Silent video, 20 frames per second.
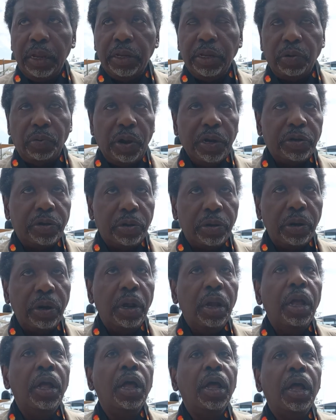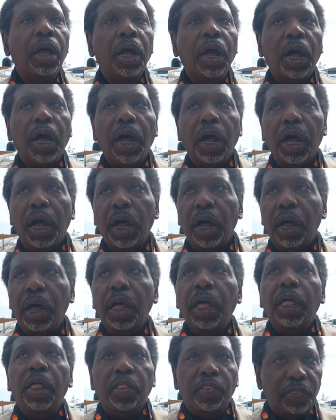director
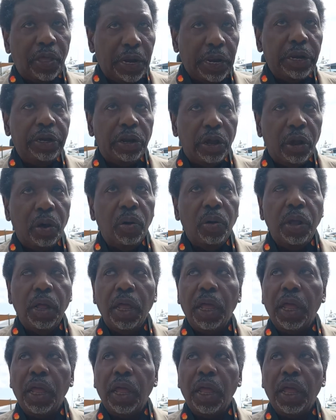that I know,